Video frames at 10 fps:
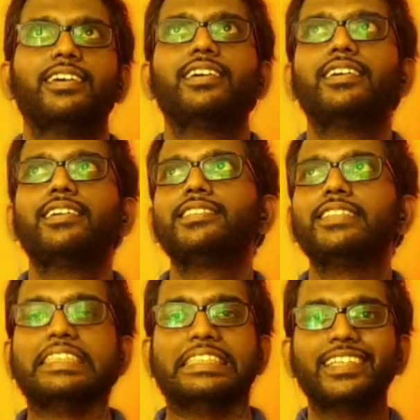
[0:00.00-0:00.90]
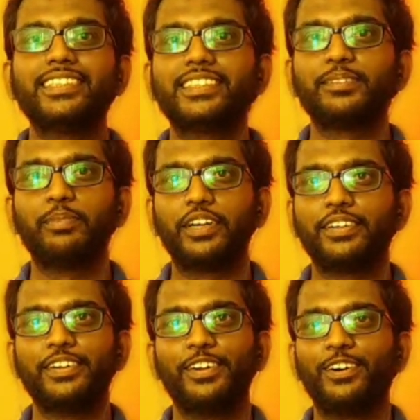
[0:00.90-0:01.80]
Yes,
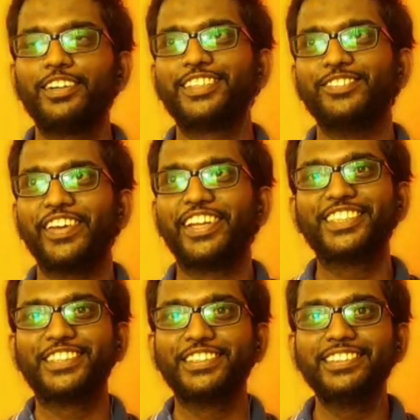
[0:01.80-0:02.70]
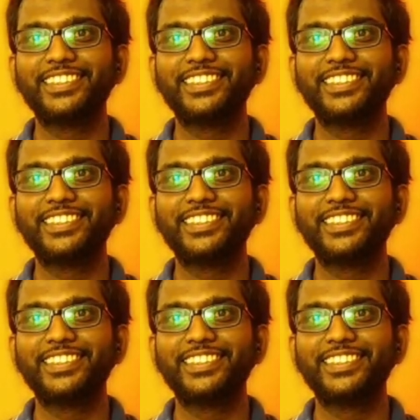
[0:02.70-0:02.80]
but not very